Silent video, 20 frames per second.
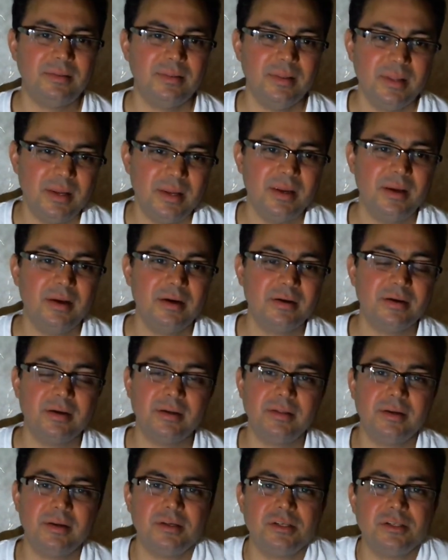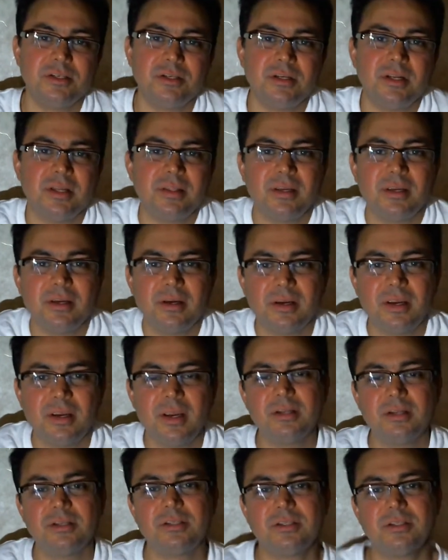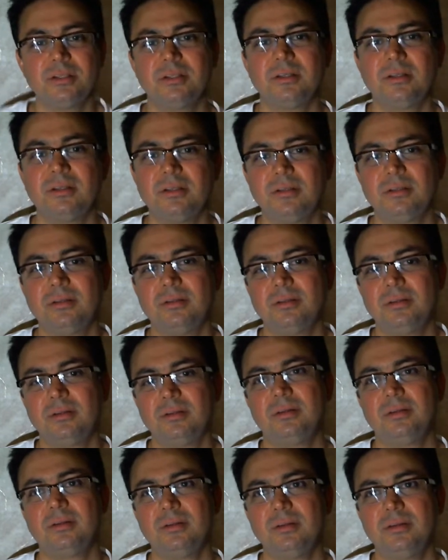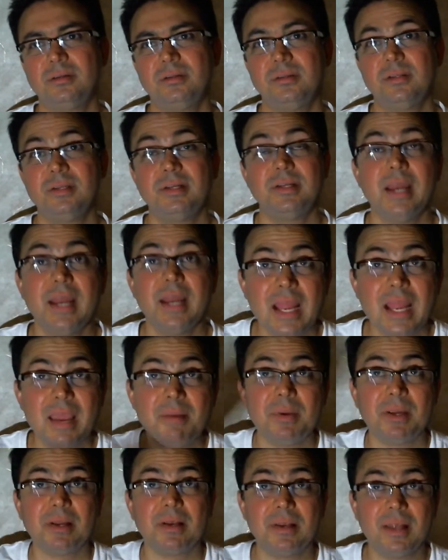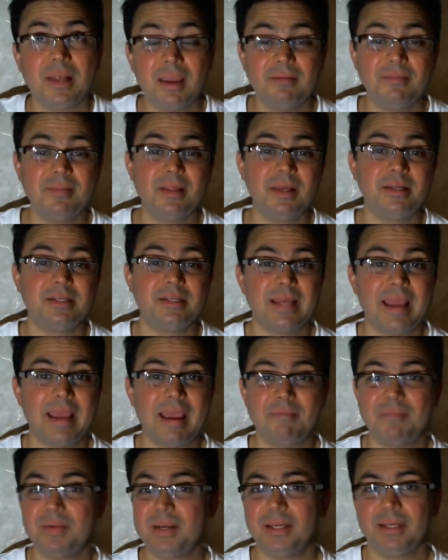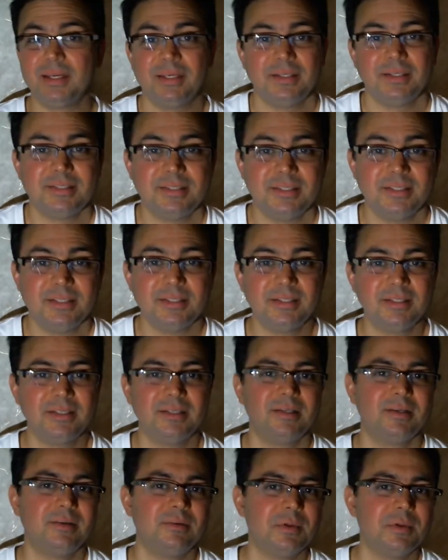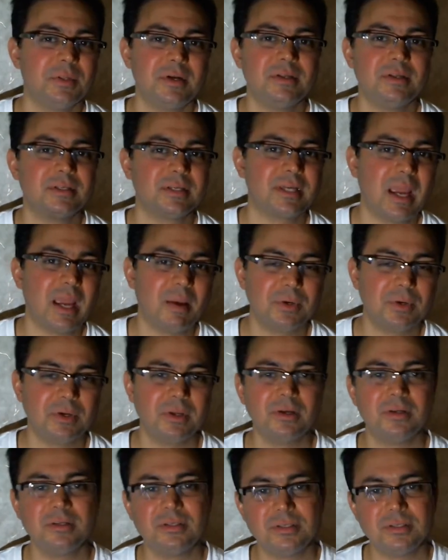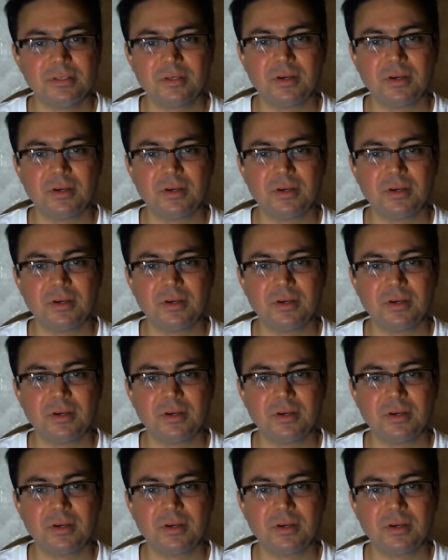here there is nothing against the dynamic life that is happening, you see. Whether it's capitalism,